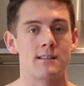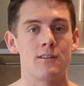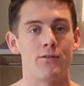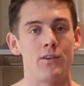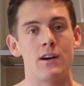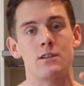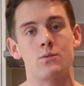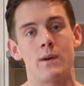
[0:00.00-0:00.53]
So the
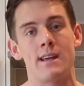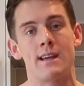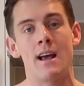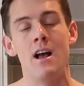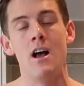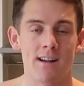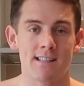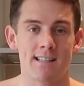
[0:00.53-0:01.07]
first week
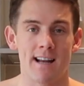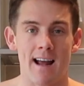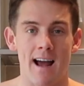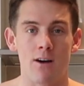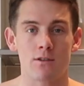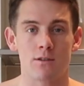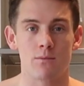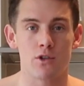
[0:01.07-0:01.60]
I sent
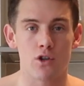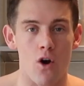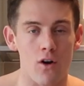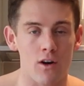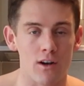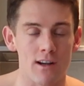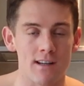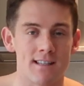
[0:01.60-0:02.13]
out some
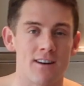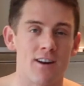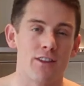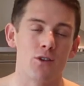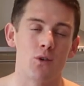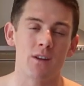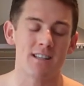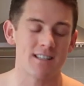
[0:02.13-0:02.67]
chocolates, and I
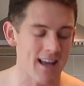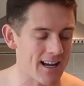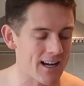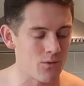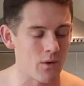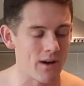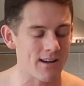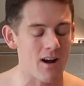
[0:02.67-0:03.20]
thought the
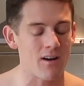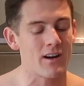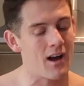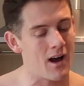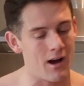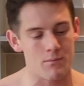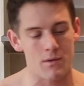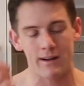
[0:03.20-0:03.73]
second week I'm going
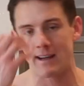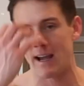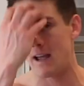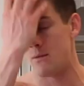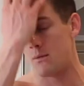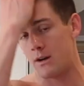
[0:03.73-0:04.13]
to up my game.